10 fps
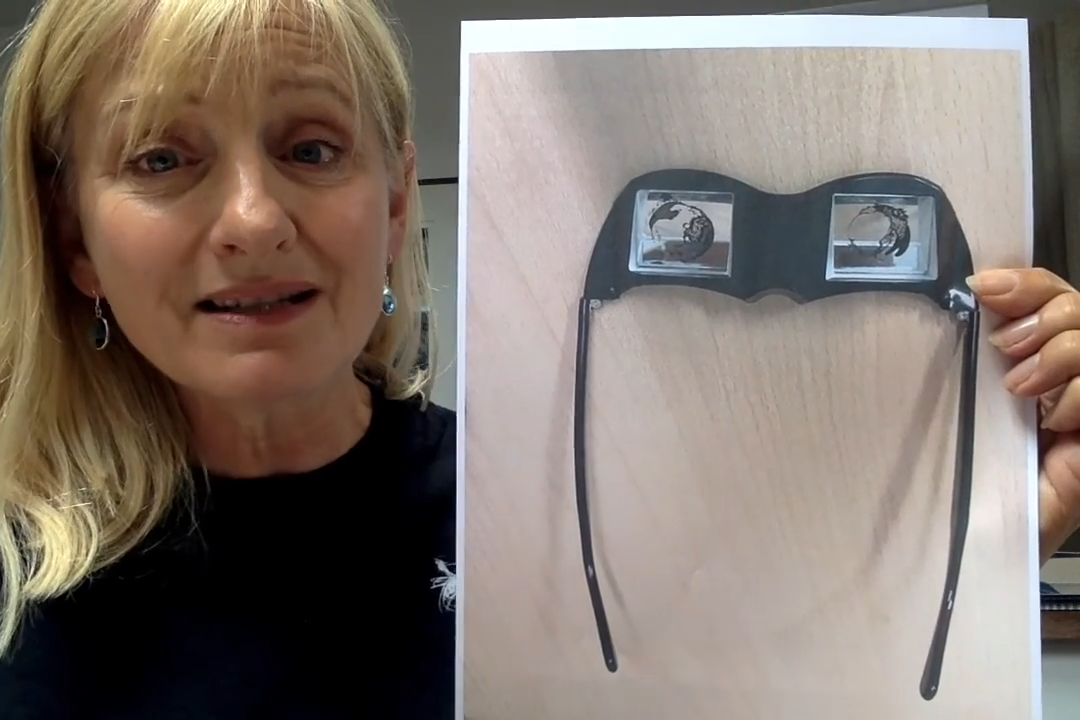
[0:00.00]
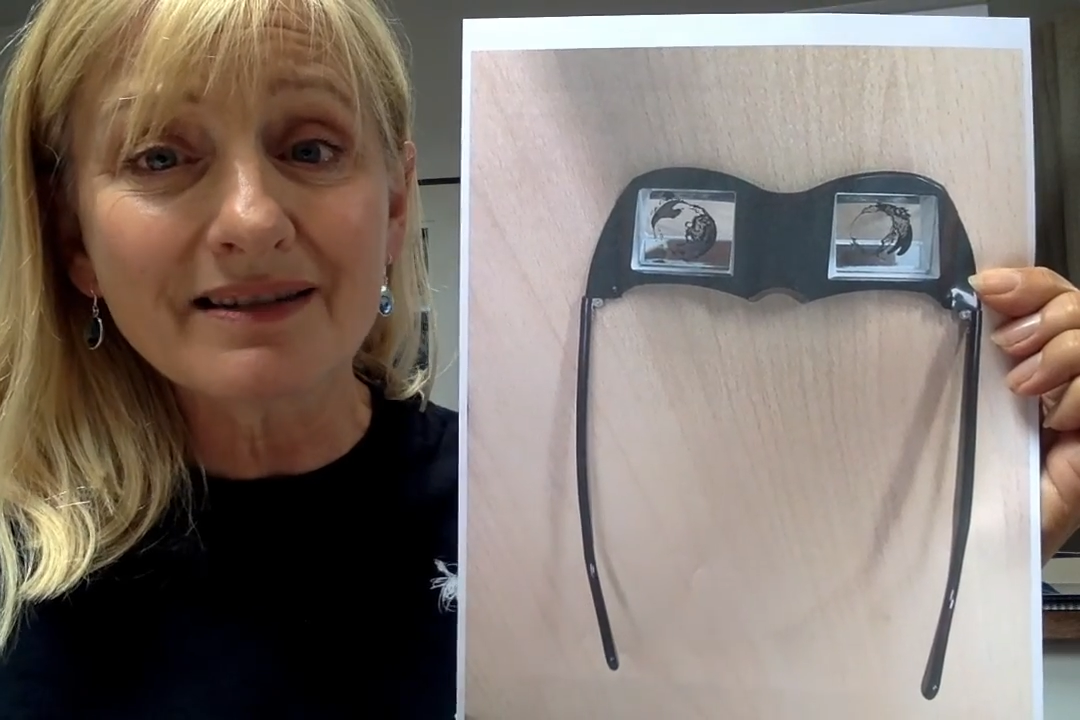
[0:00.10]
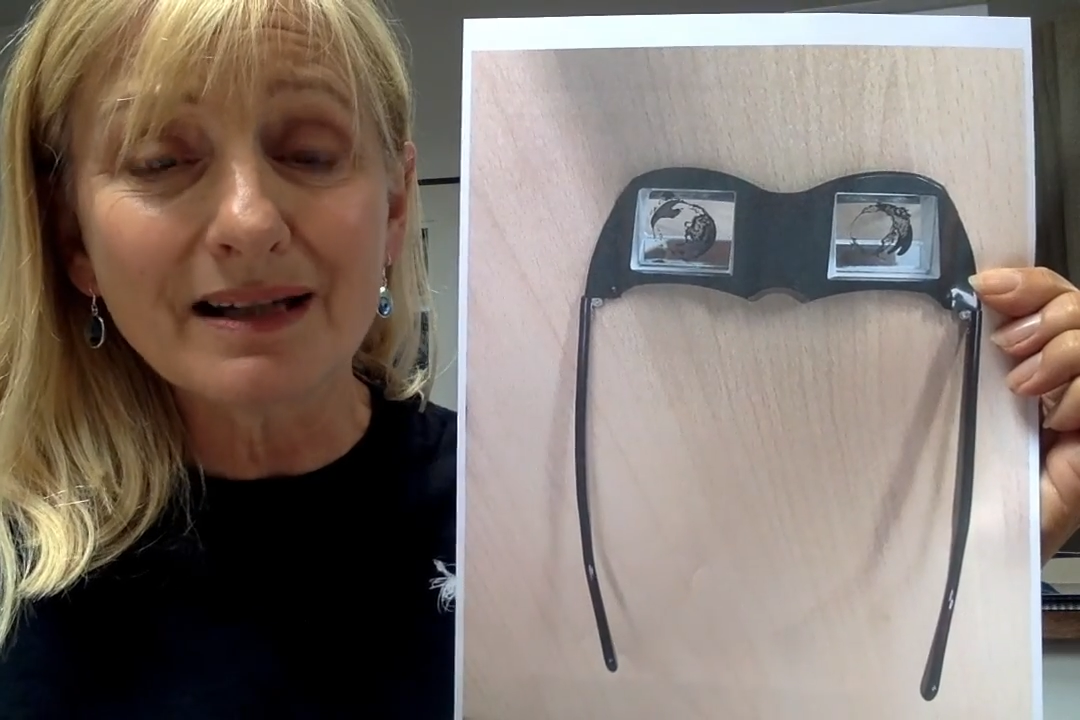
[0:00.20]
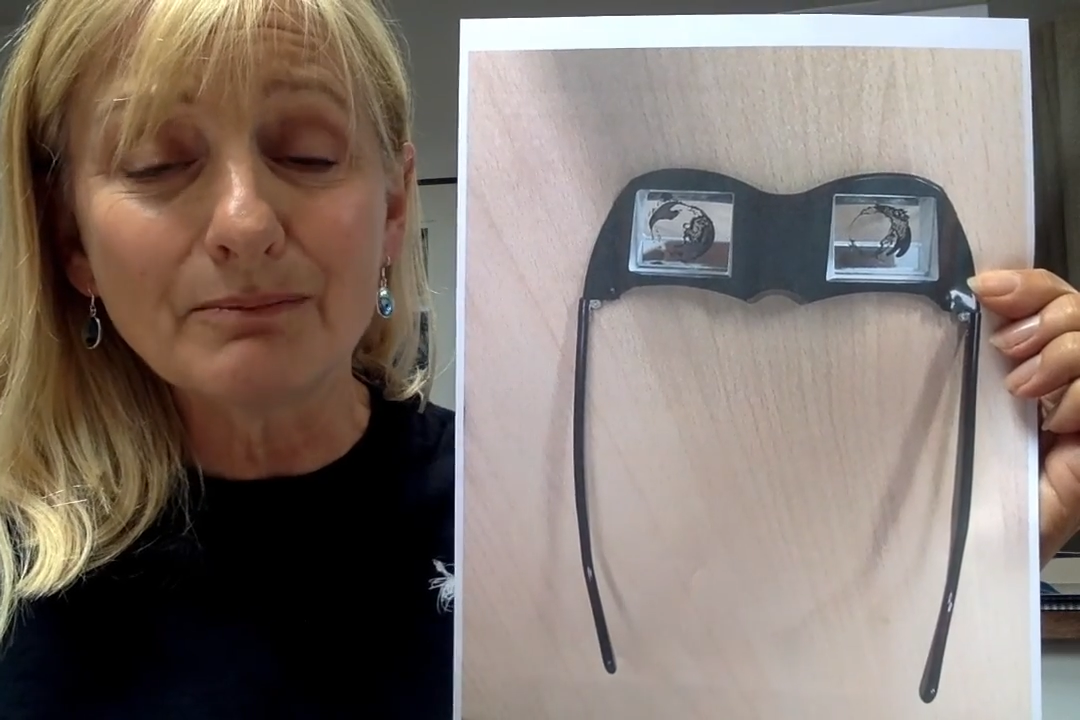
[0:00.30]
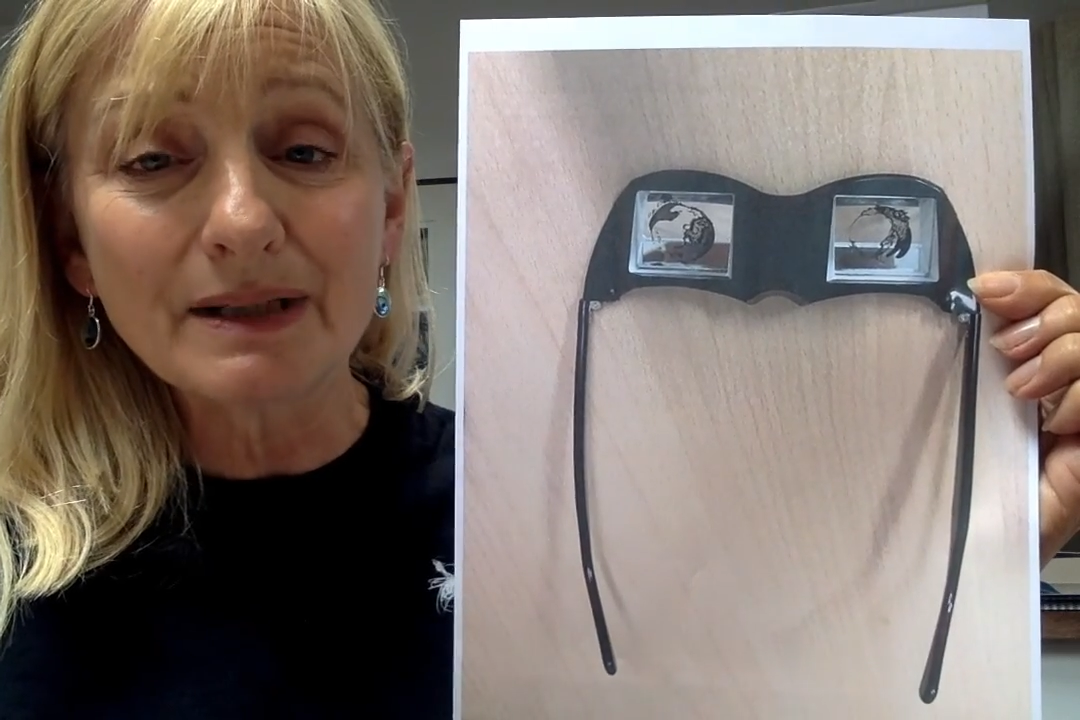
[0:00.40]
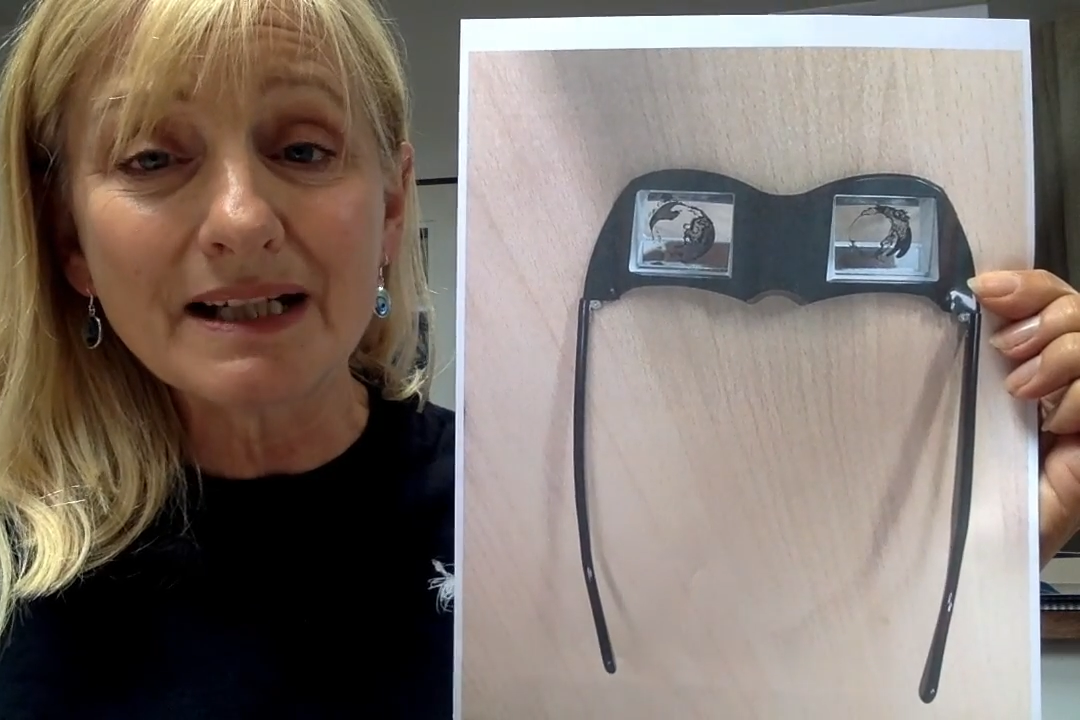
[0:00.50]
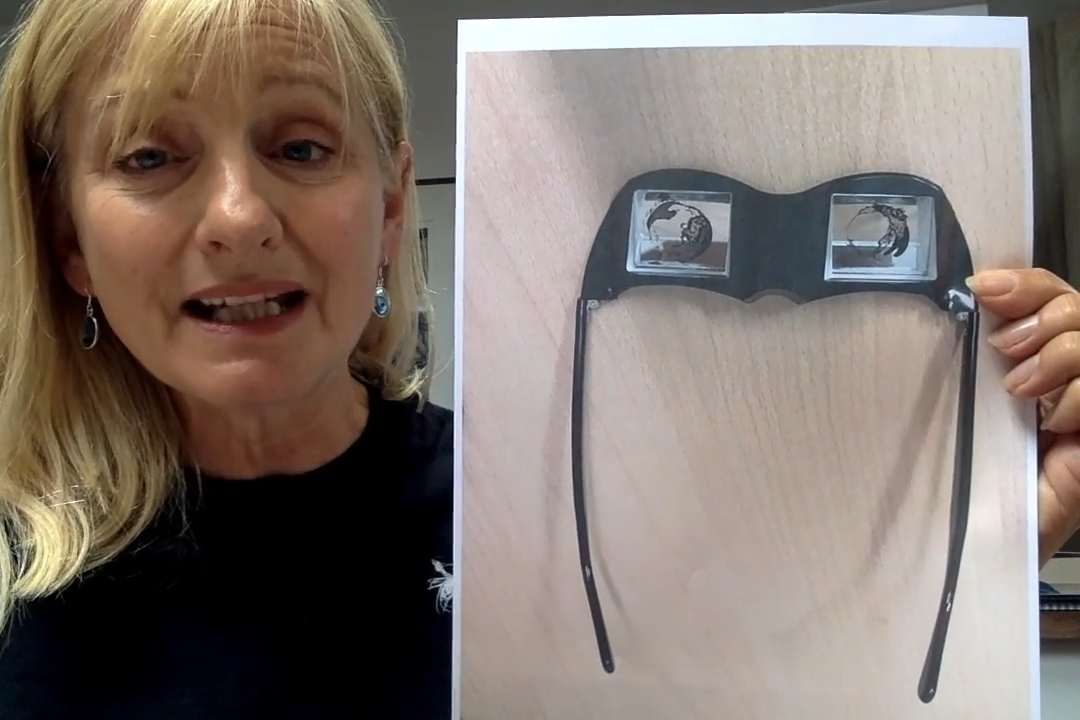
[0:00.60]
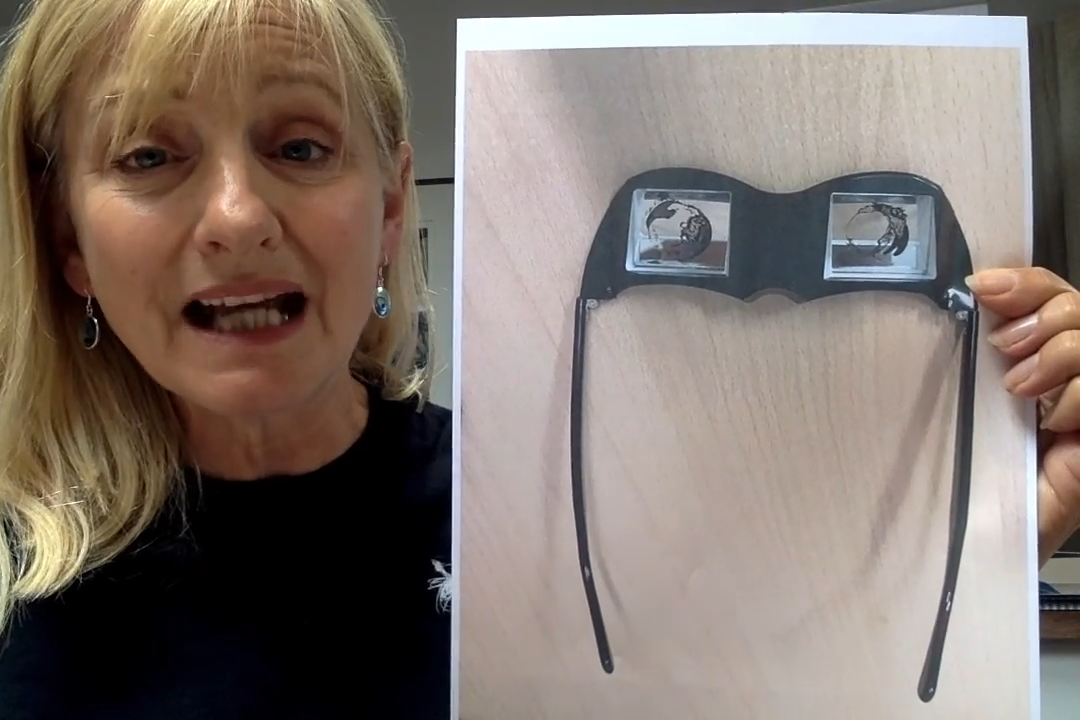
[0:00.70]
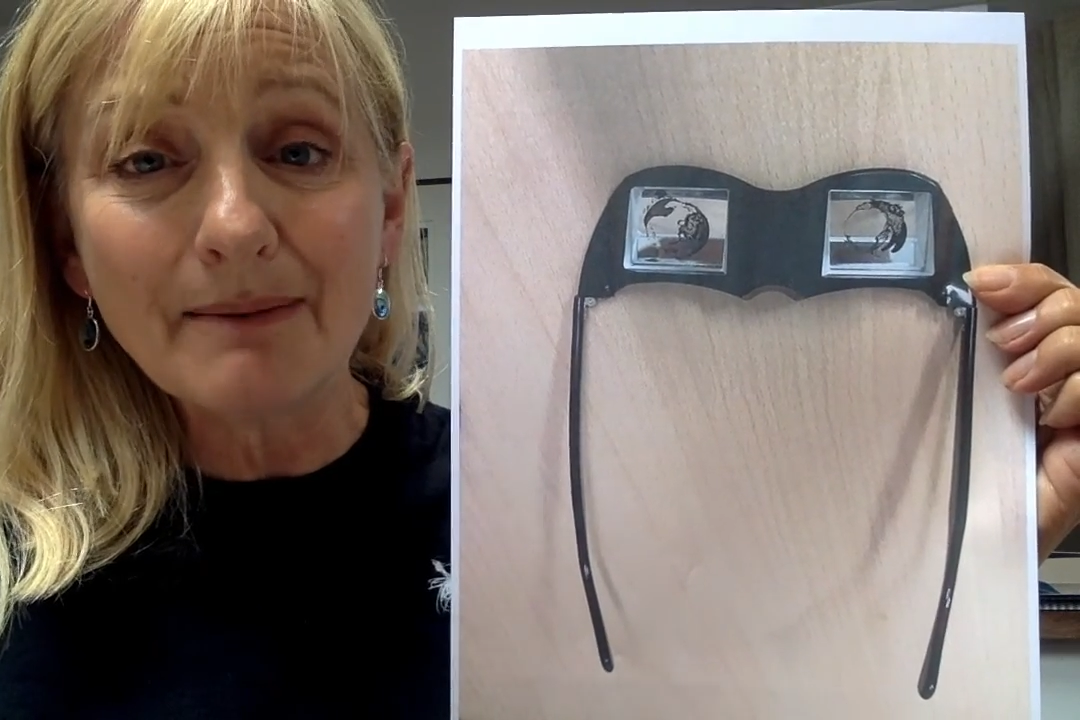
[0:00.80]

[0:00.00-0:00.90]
to somebody